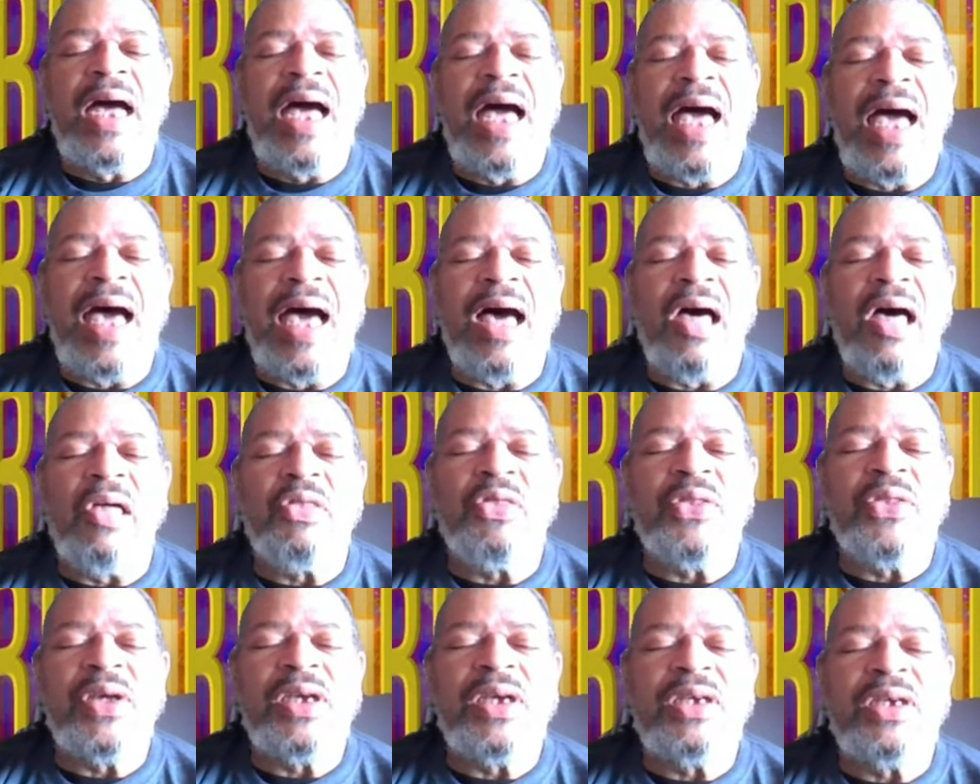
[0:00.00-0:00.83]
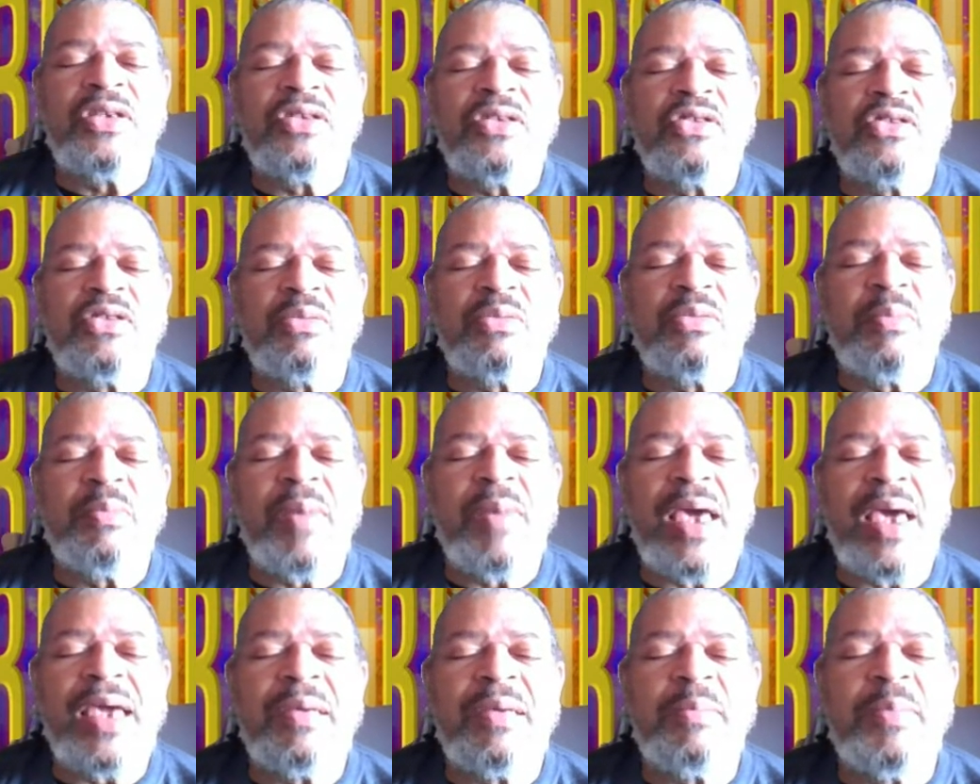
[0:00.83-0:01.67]
how things
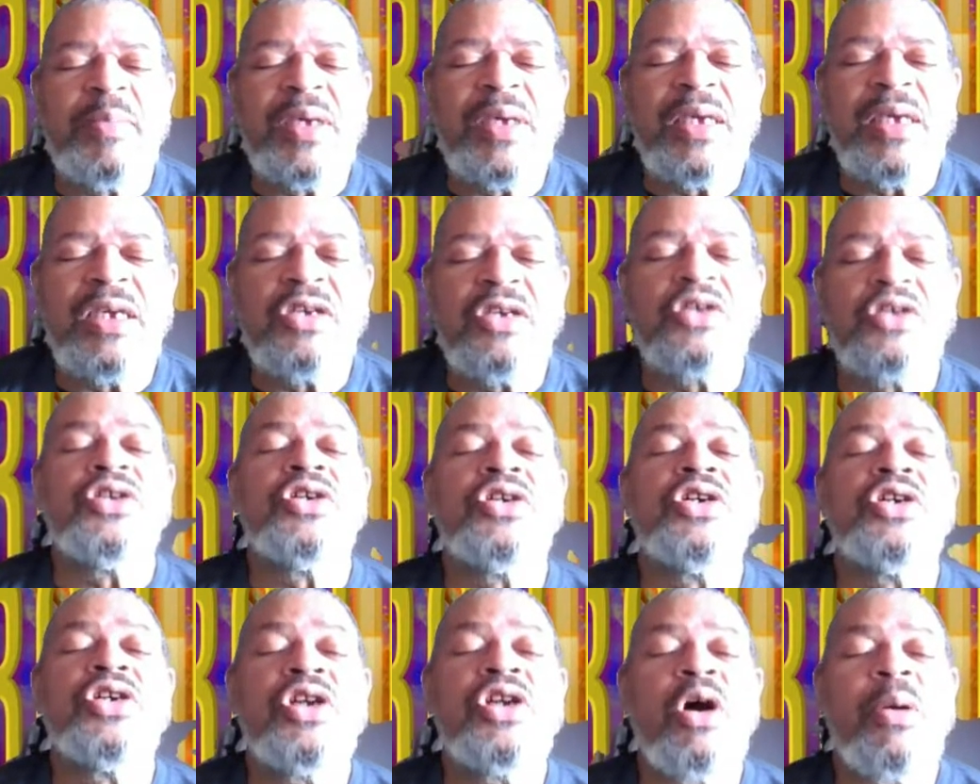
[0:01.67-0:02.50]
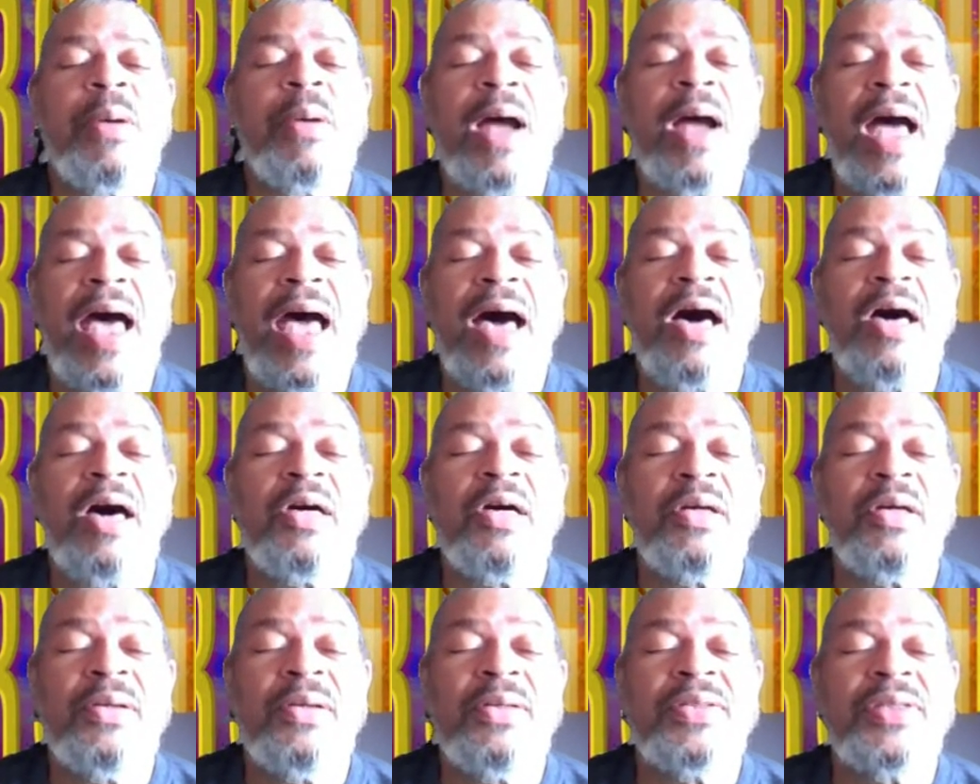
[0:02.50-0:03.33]
may be good or
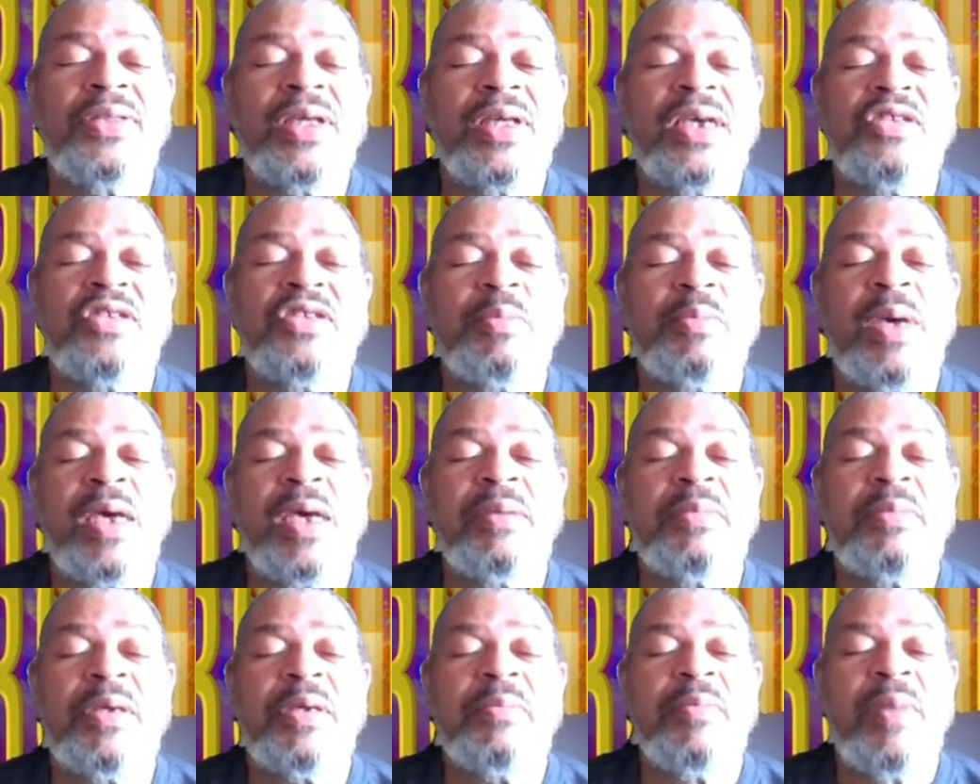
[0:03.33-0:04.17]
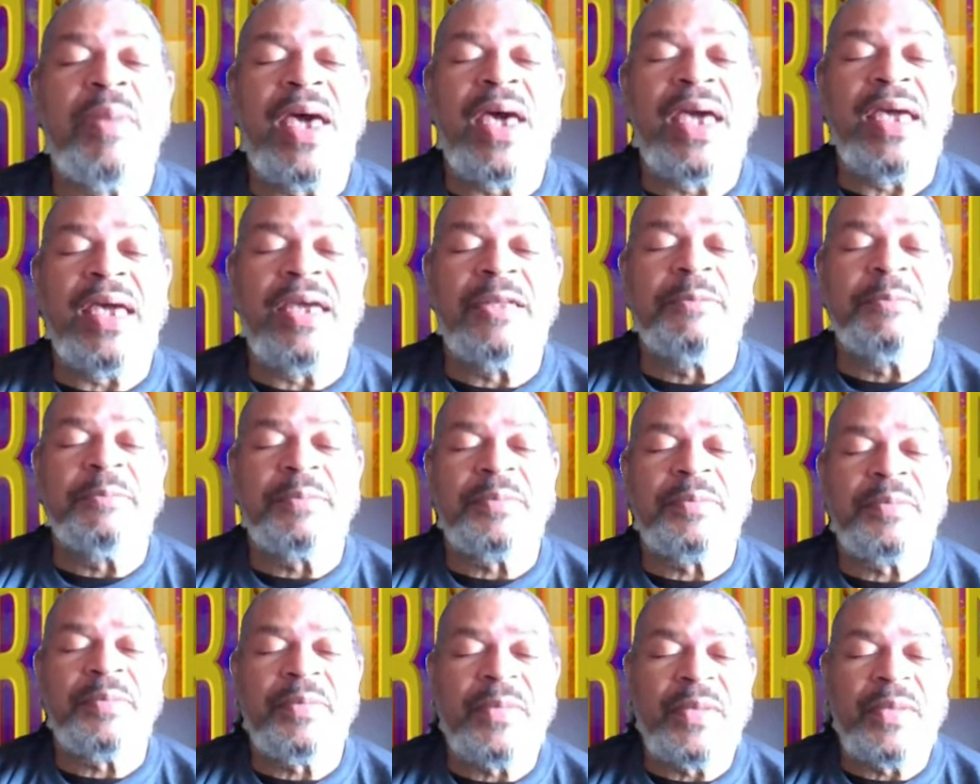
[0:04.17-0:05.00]
how things may be bad,
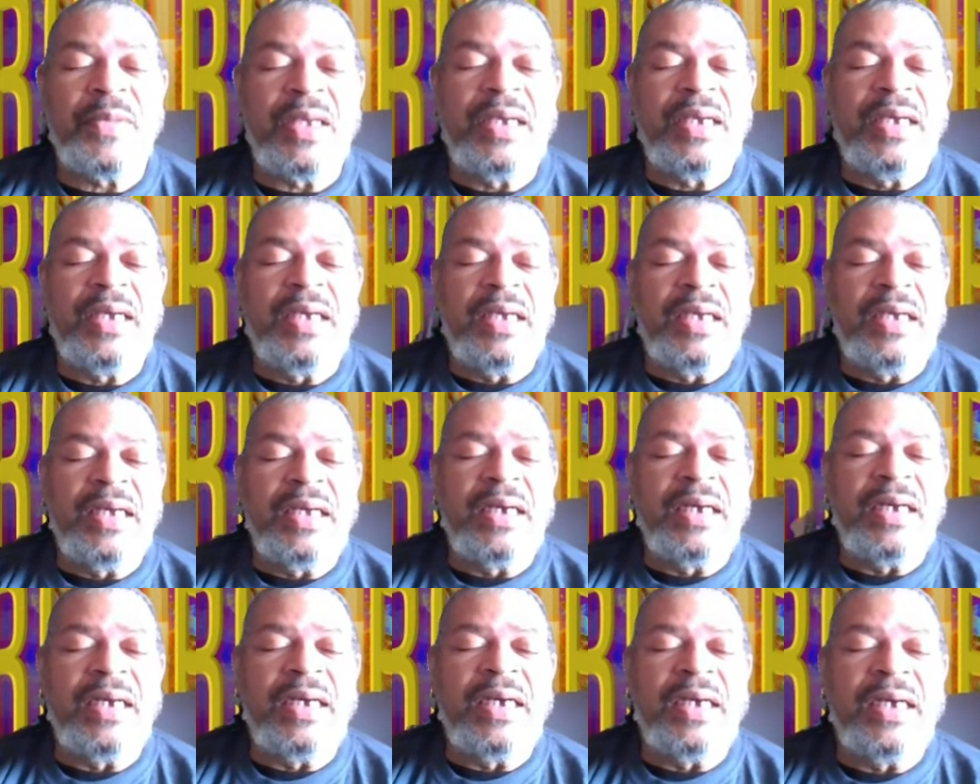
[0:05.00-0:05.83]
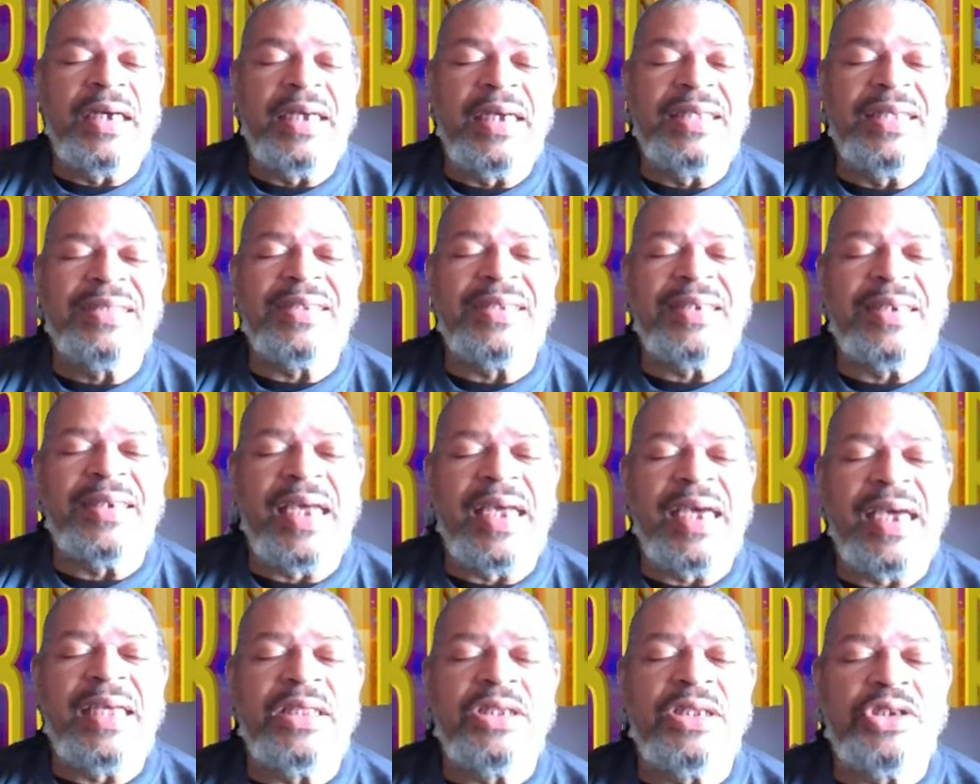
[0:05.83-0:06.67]
uh, it's a
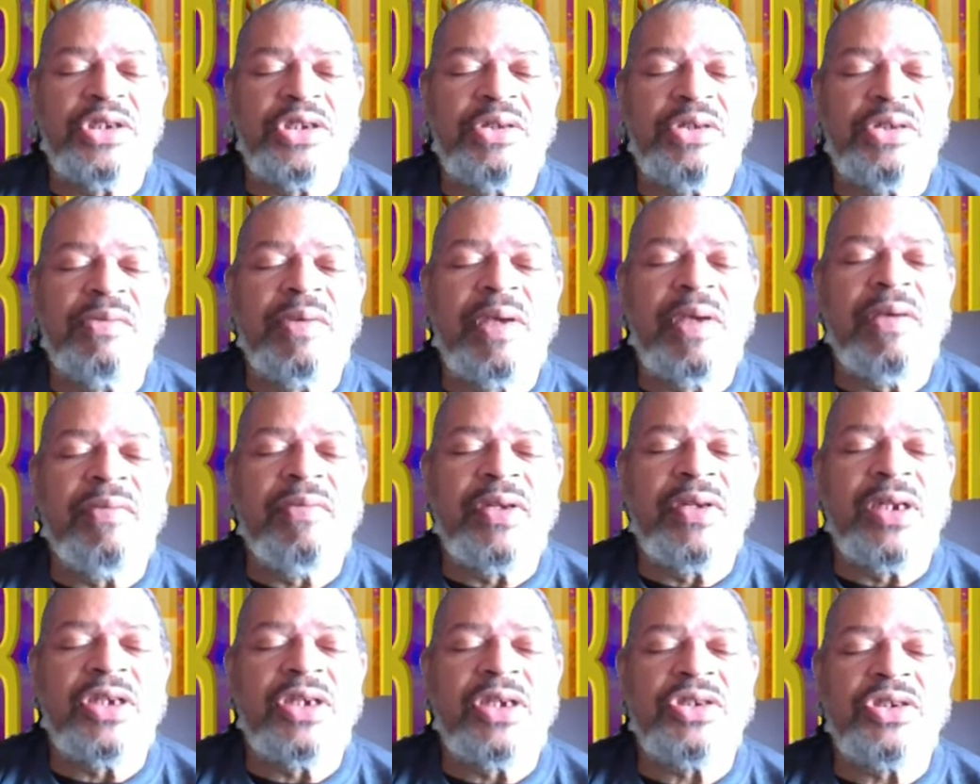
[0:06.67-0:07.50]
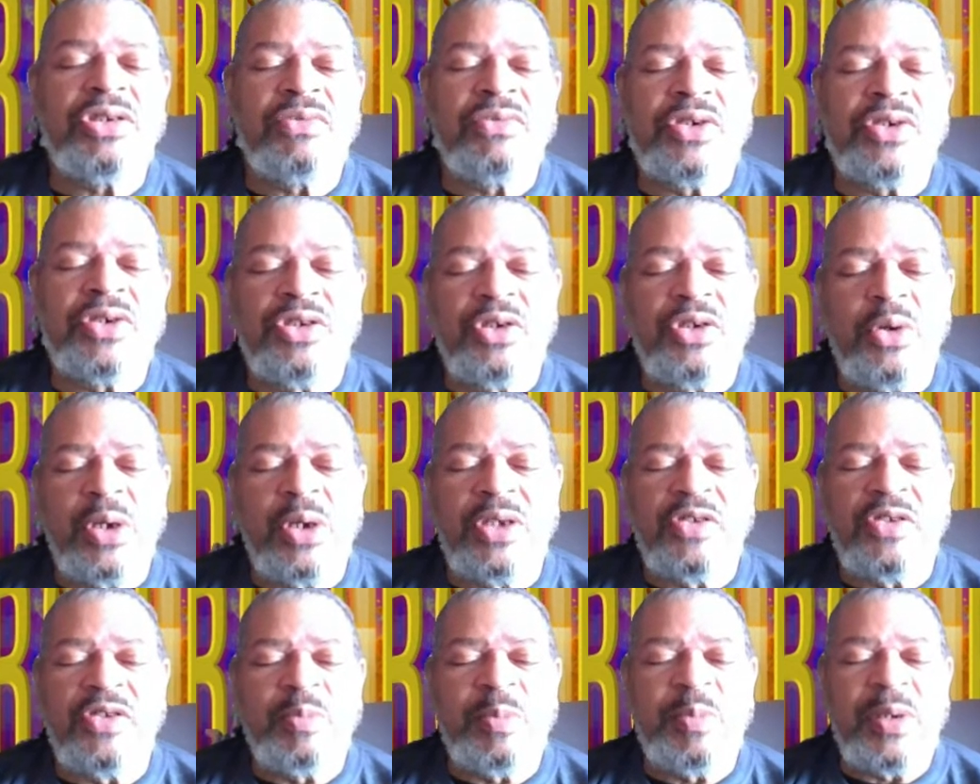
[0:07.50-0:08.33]
day that you've given us to
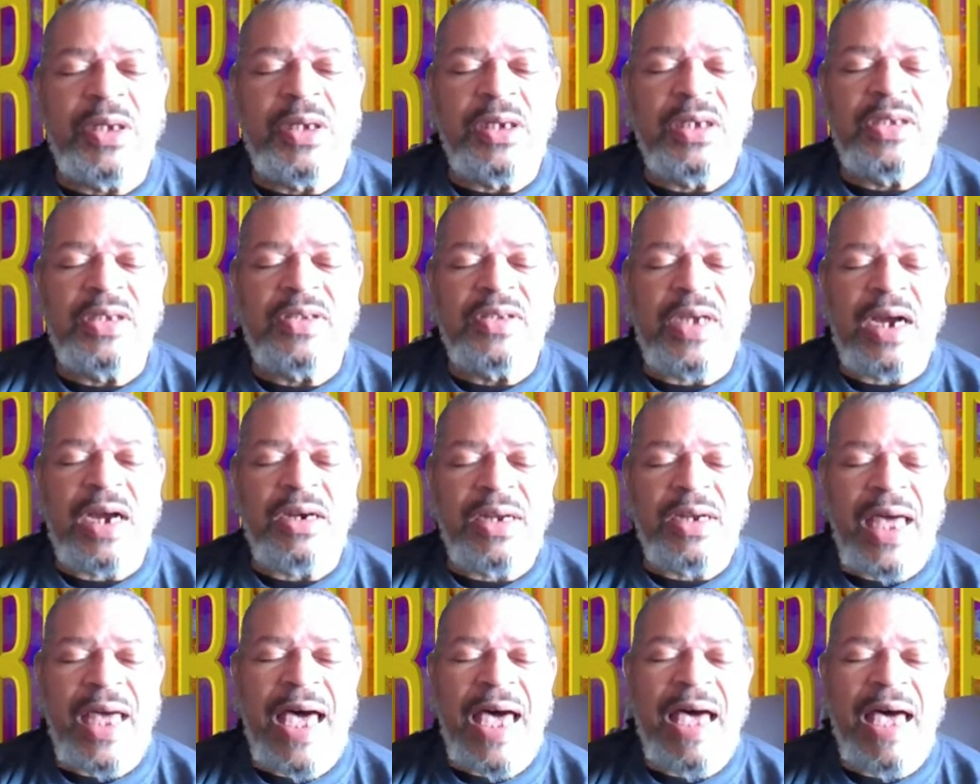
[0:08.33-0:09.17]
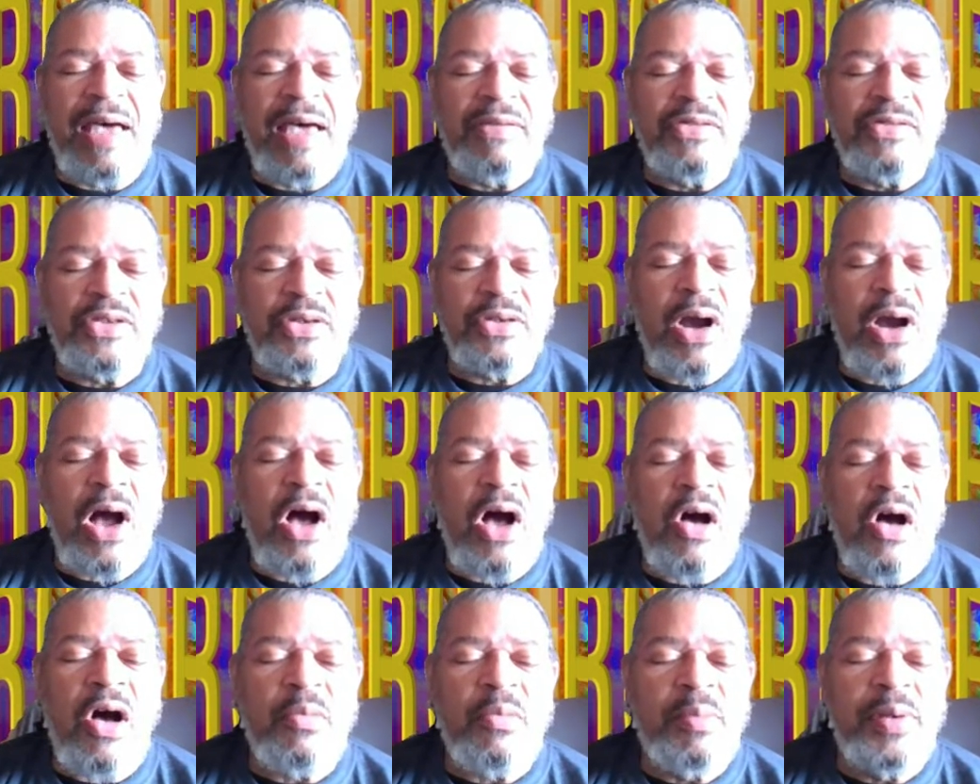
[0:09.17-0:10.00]
rejoice because our lives are
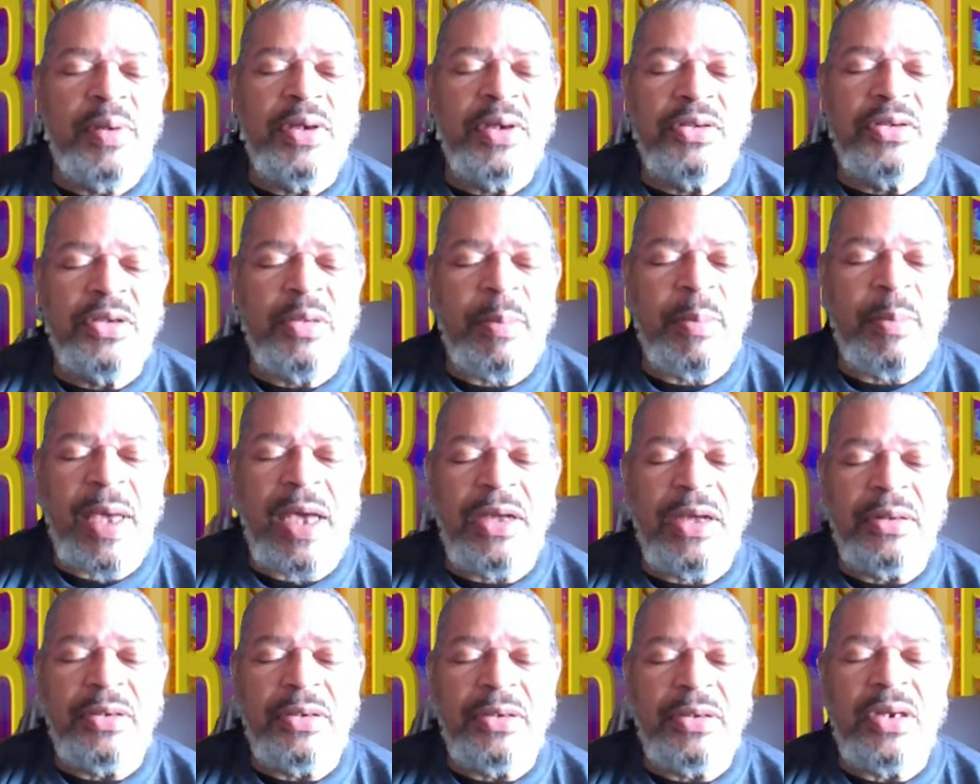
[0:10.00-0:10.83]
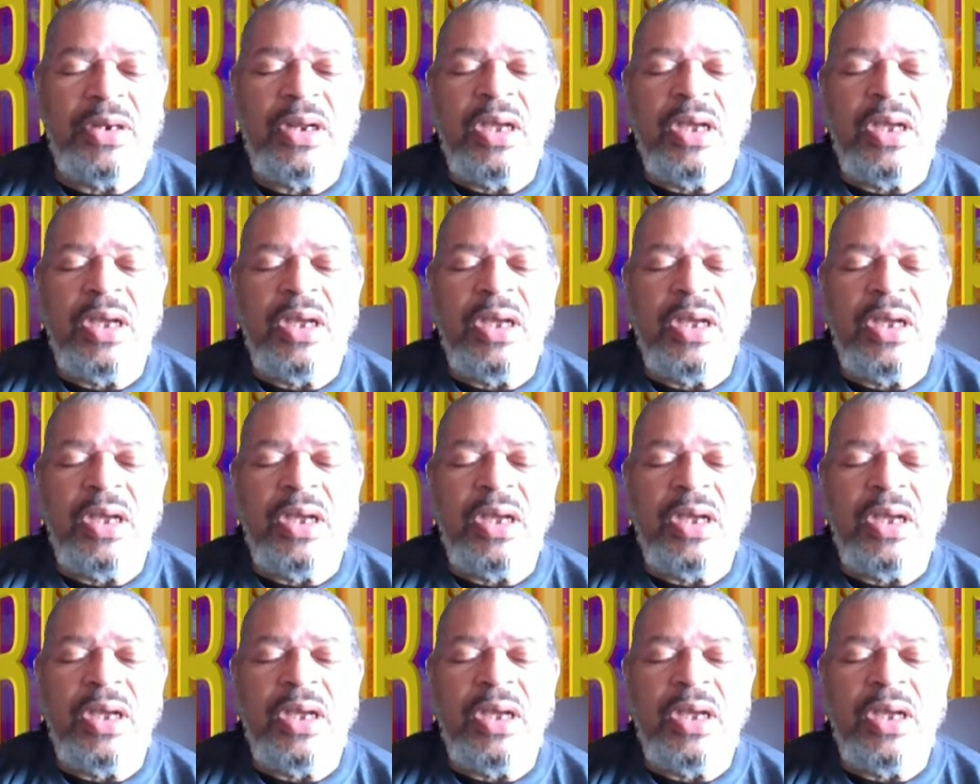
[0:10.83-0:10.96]
all built about